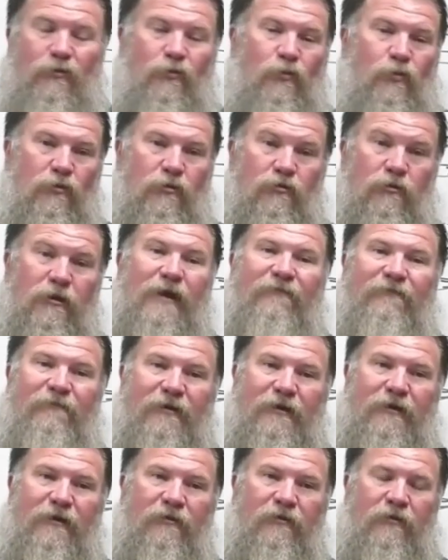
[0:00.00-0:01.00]
or
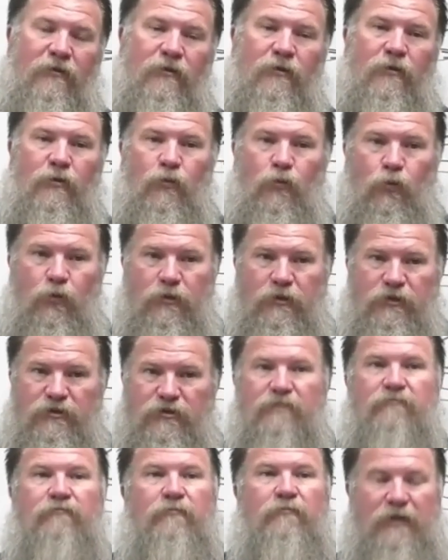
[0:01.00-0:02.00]
graphite,
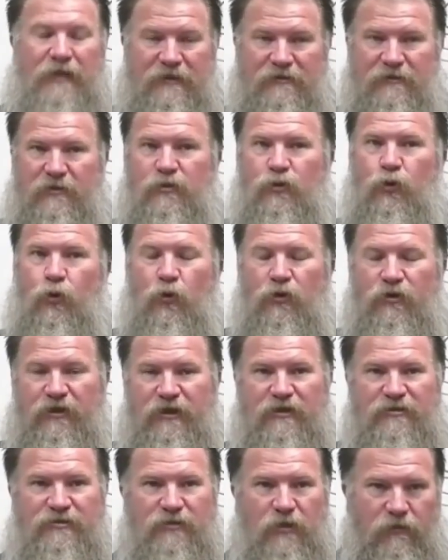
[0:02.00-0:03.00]
which, like the cord,
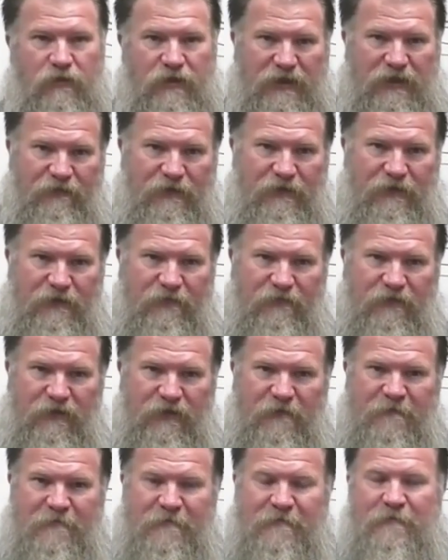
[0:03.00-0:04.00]
does all the heavy lifting.
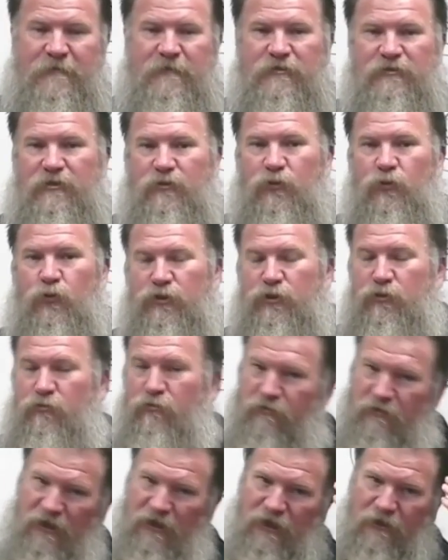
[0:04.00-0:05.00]
So when you
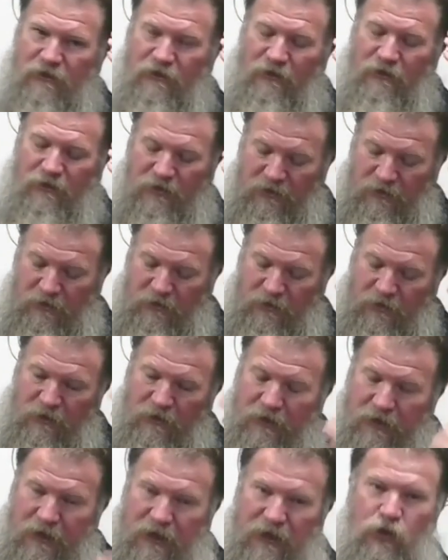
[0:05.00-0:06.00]
think a thought
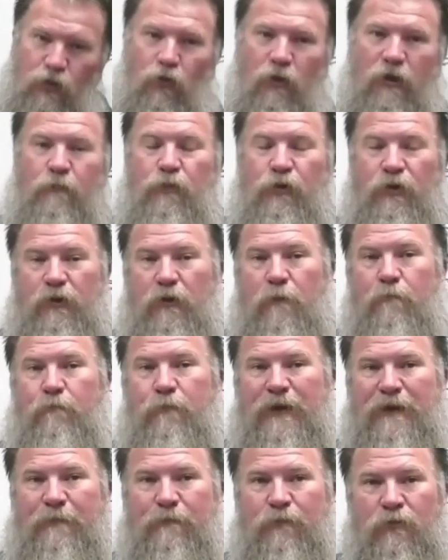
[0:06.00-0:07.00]
and you want to put it on
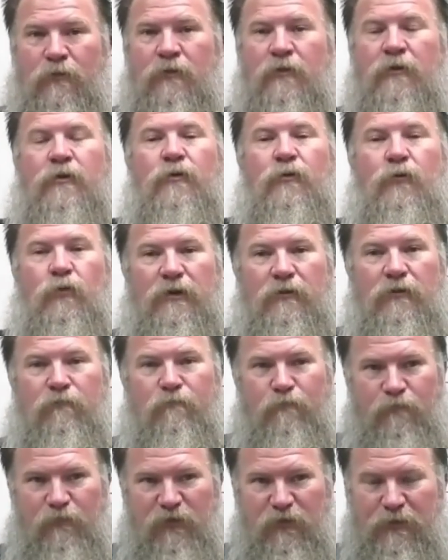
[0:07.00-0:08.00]
paper, well,
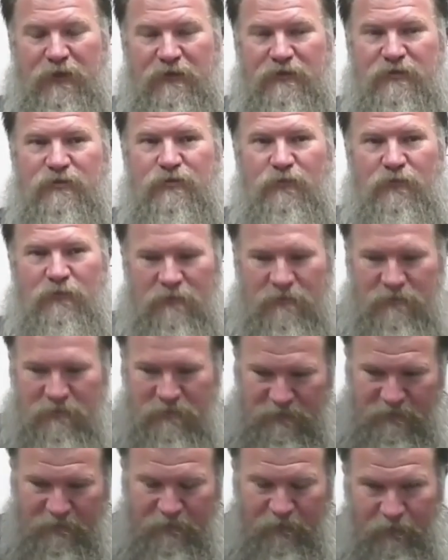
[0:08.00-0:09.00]
the pencil
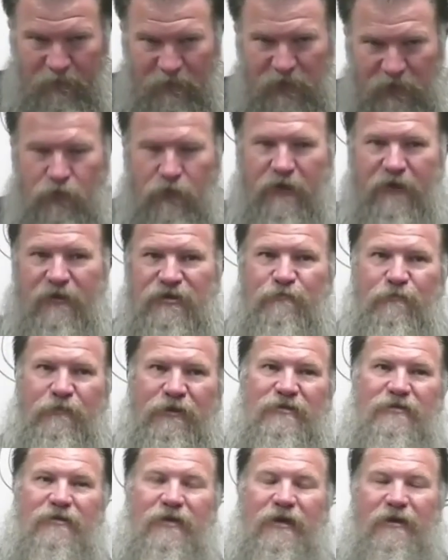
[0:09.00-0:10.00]

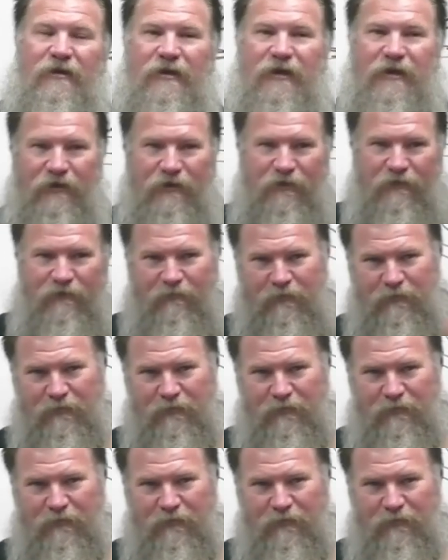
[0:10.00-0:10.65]
transmits that data